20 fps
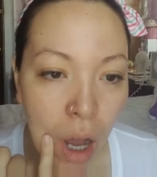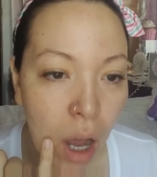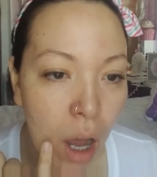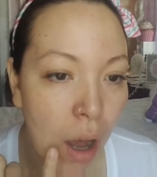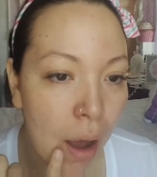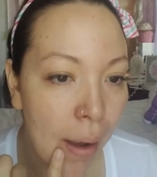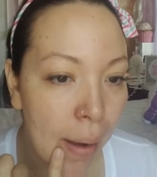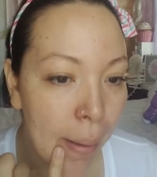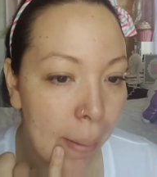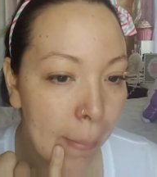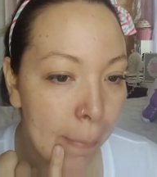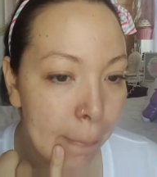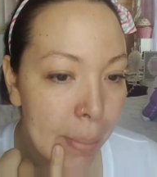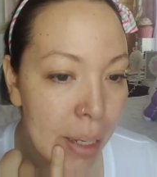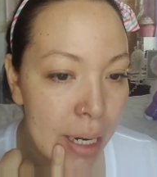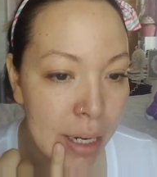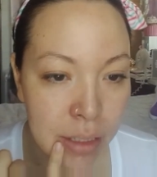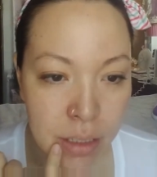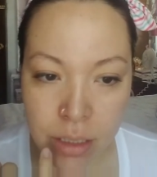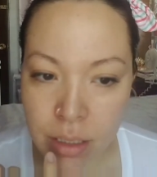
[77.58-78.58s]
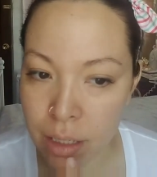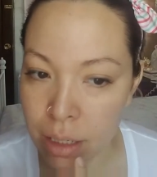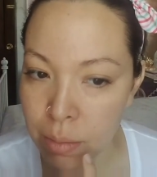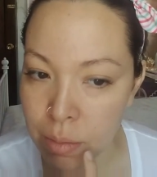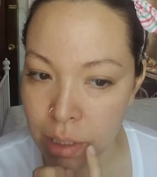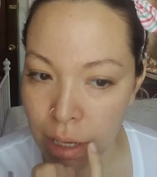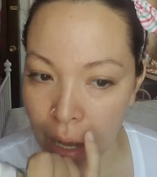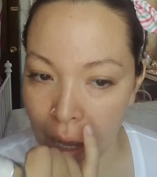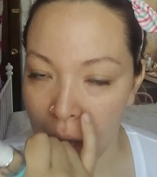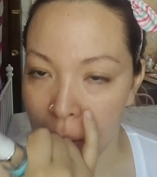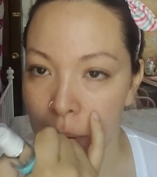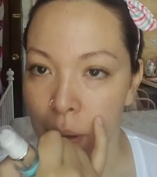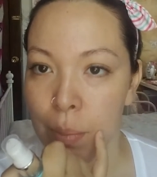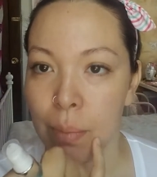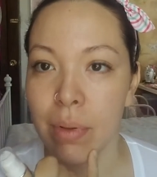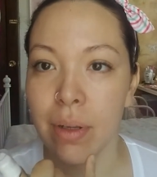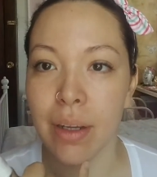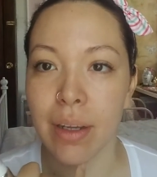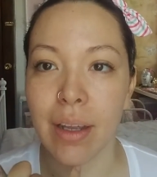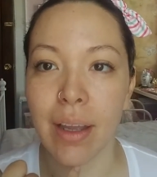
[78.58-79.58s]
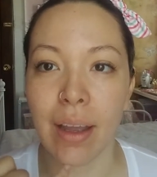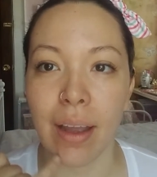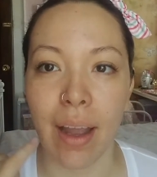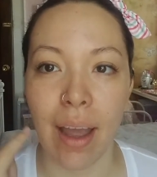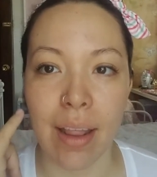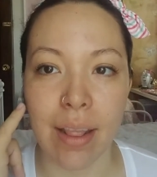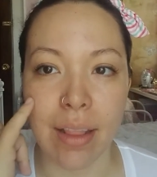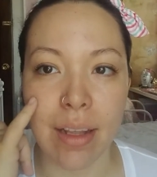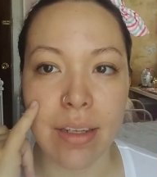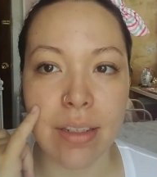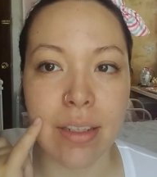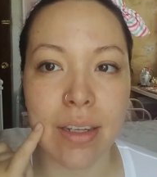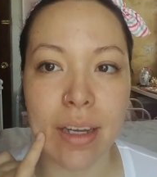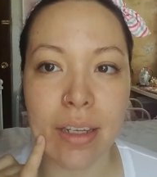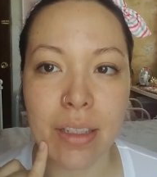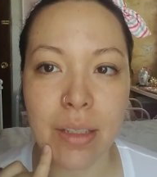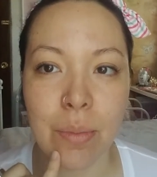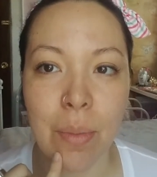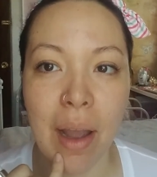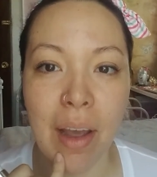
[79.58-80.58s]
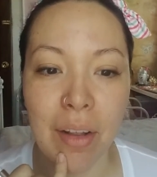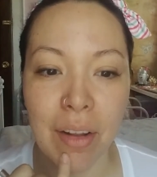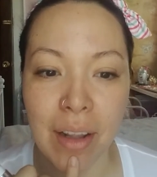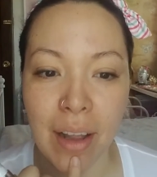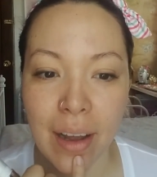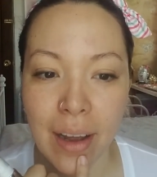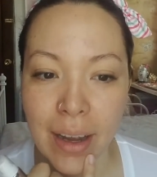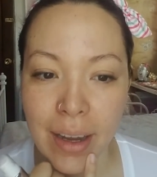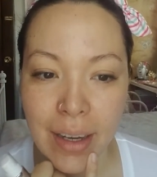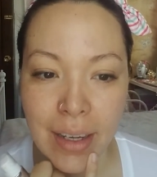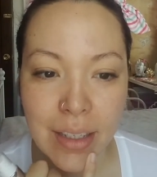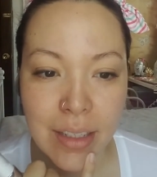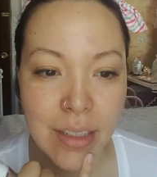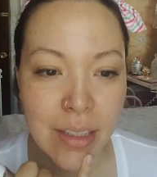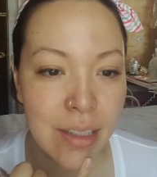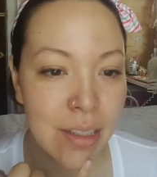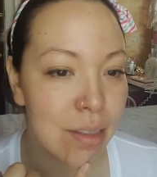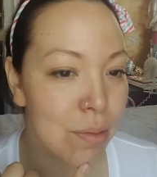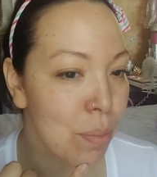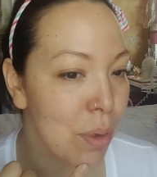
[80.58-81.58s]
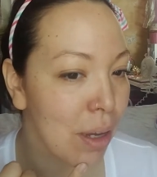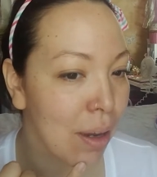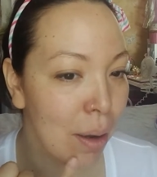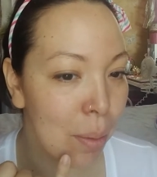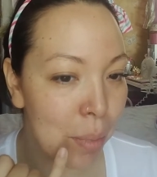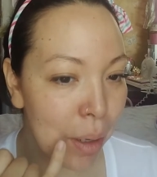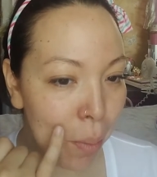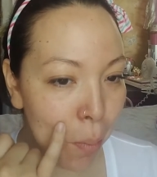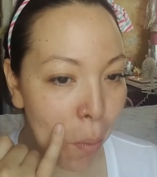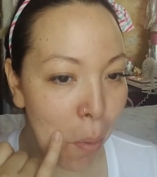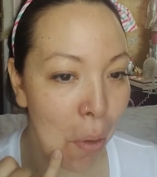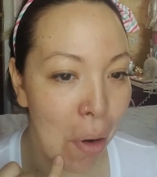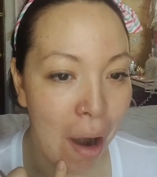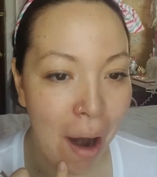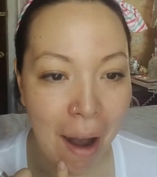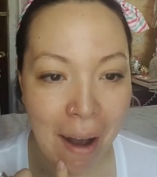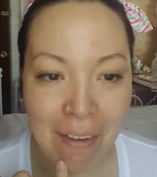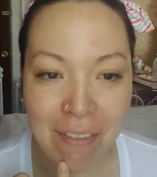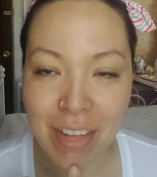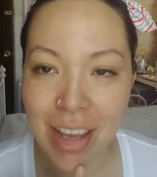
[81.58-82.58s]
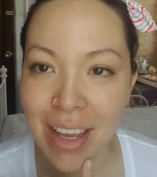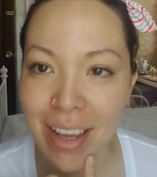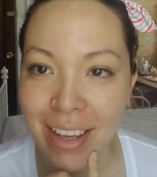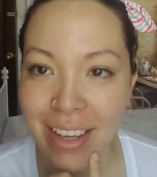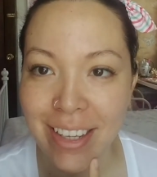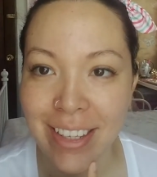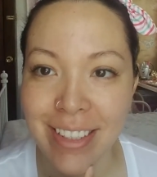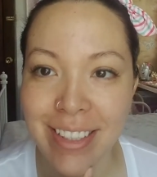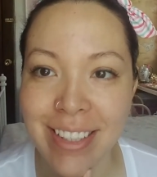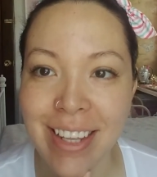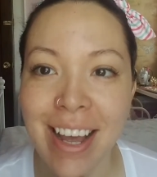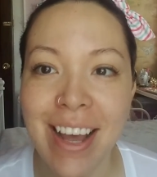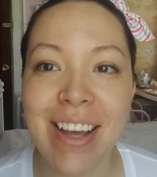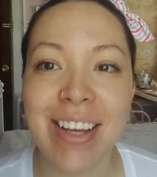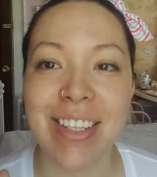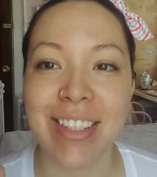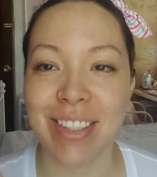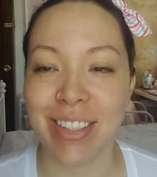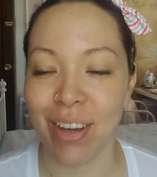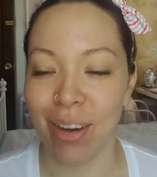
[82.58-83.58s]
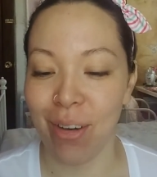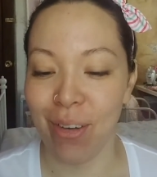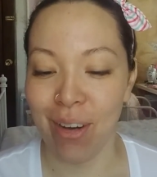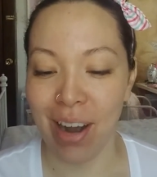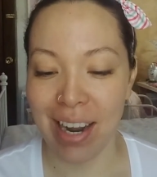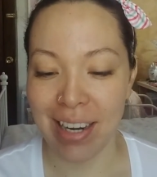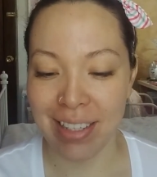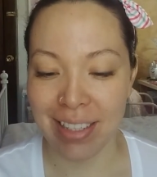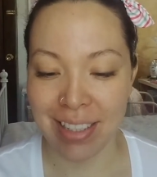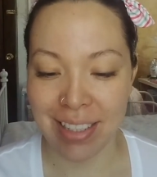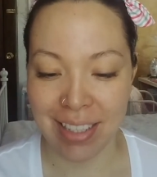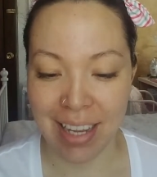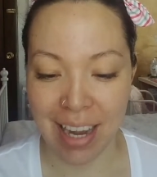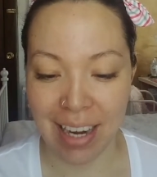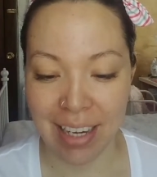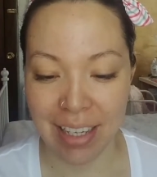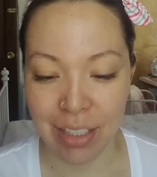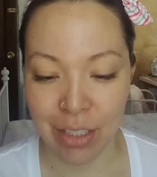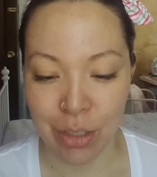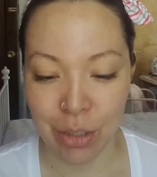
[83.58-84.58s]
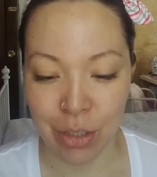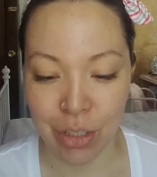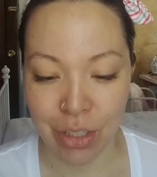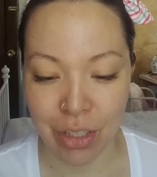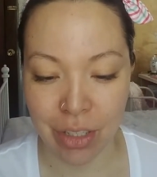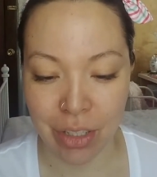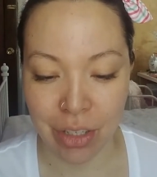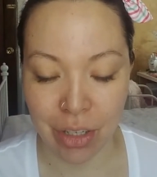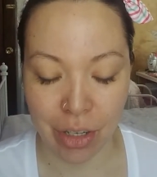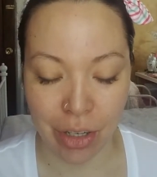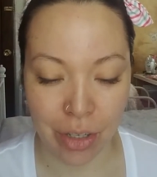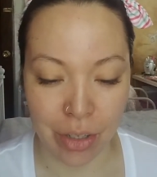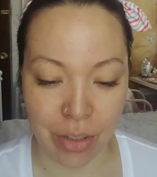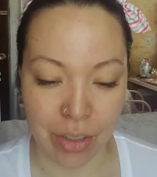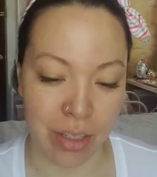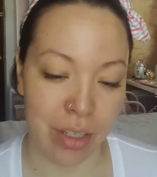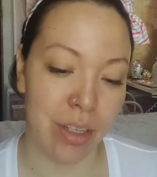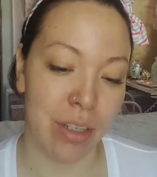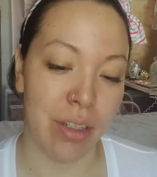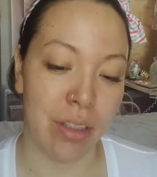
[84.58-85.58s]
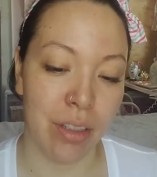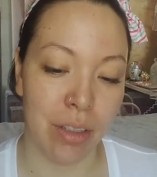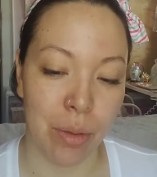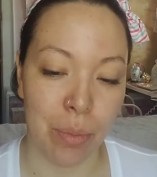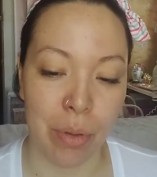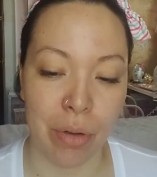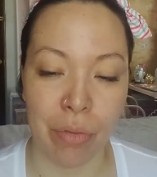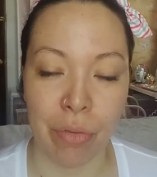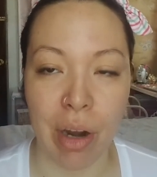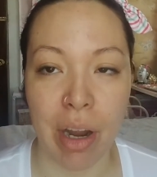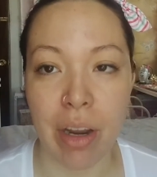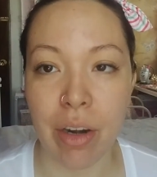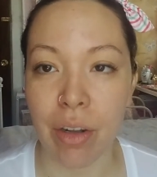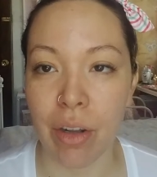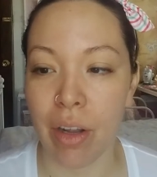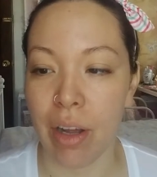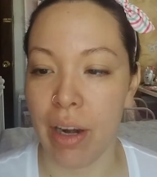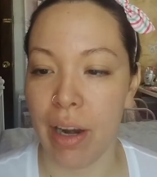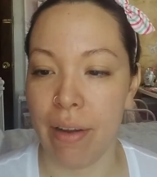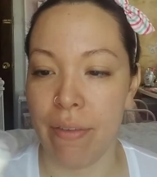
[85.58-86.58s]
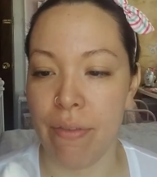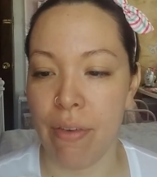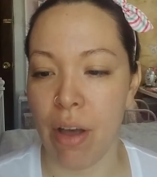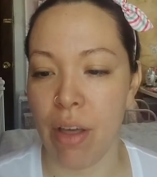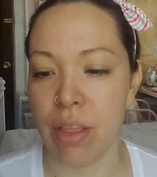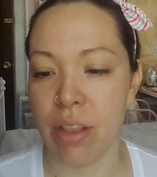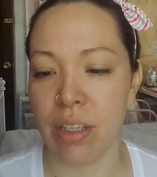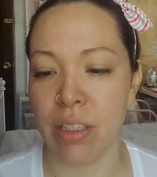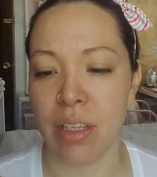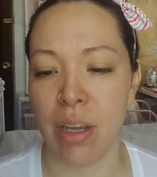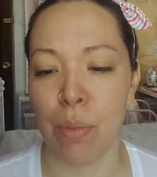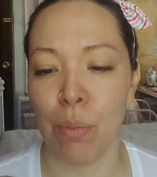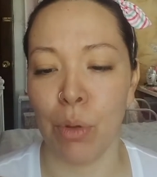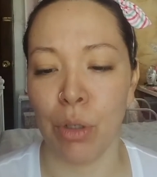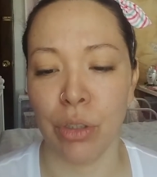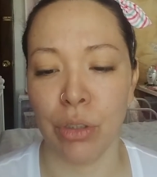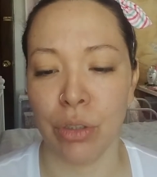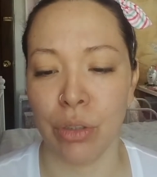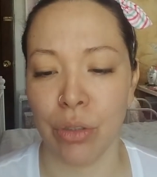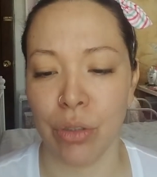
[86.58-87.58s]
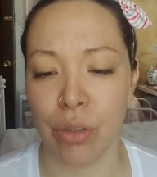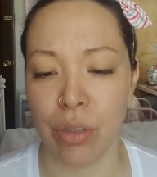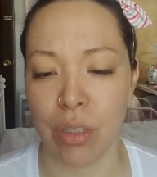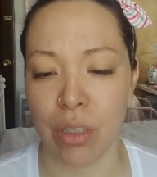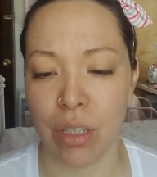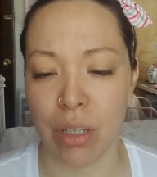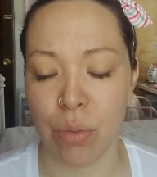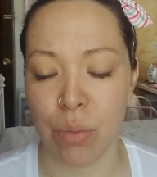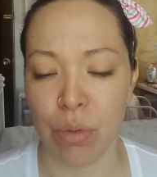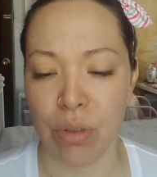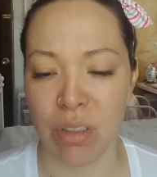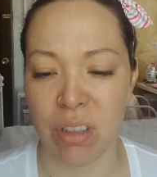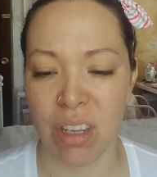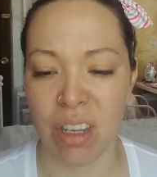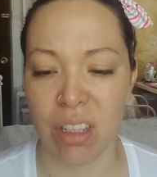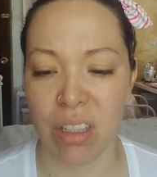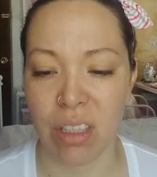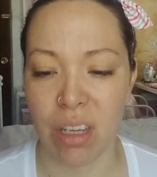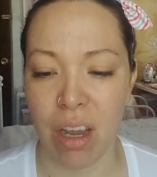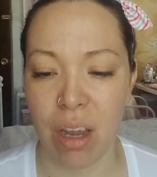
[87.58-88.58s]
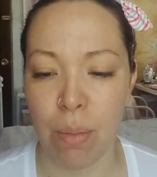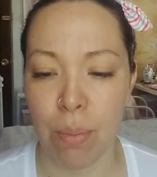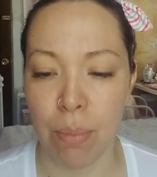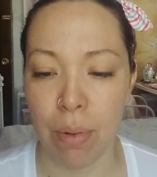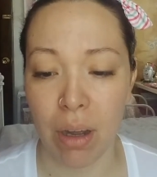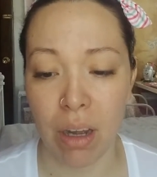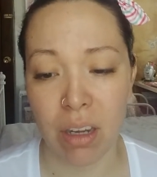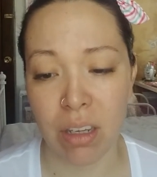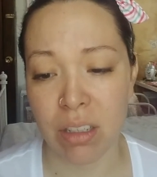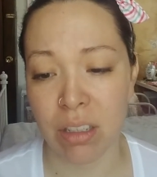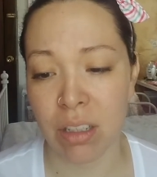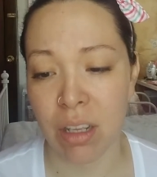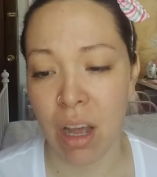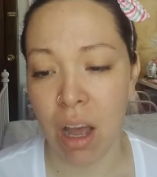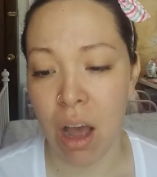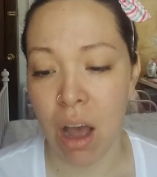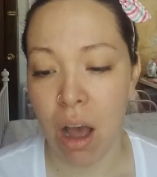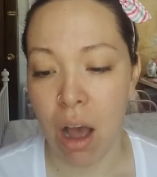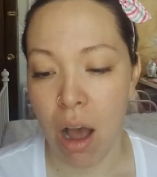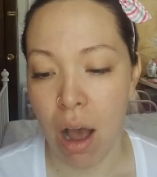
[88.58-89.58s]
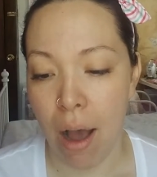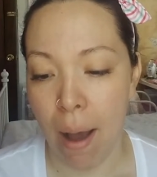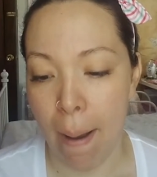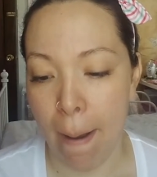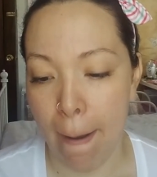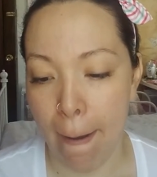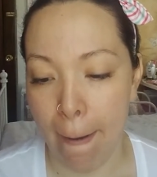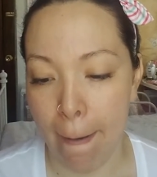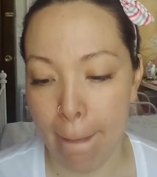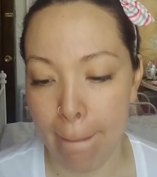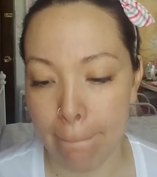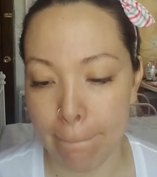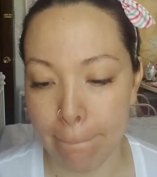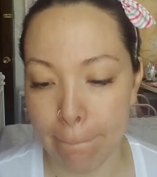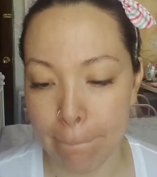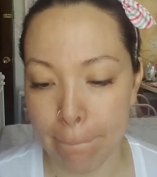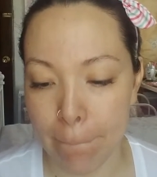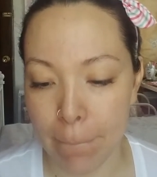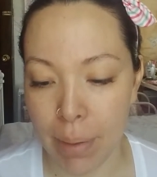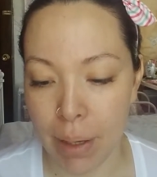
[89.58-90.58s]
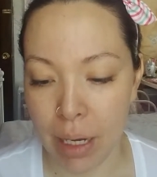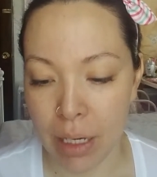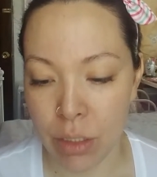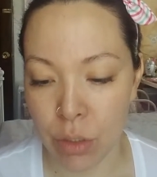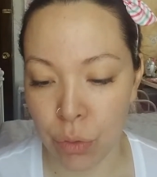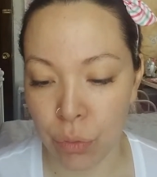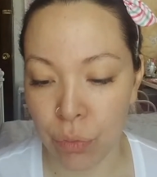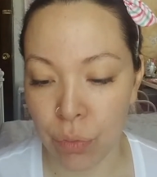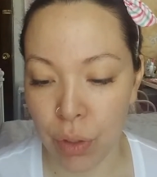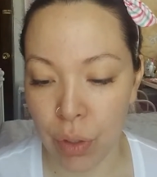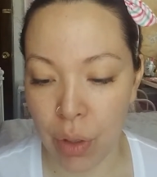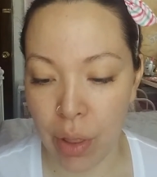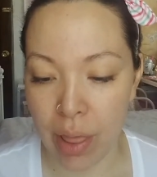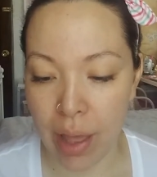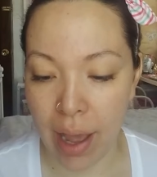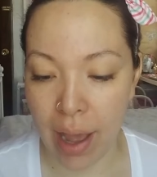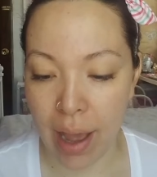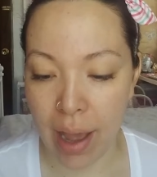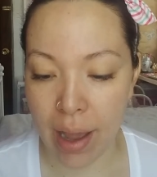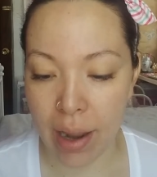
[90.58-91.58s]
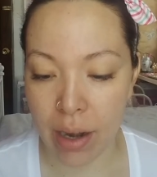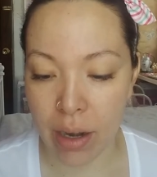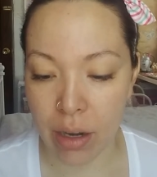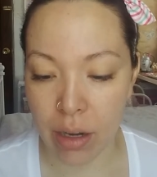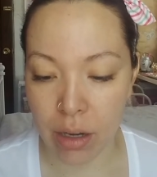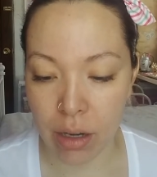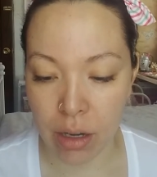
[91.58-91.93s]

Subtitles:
and at the same time I'm looking at these like smile lines becoming more obvious, so I decided to just start using a little bit of retinol, and I found this at Marshall's. It was like 10 bucks. I do feel that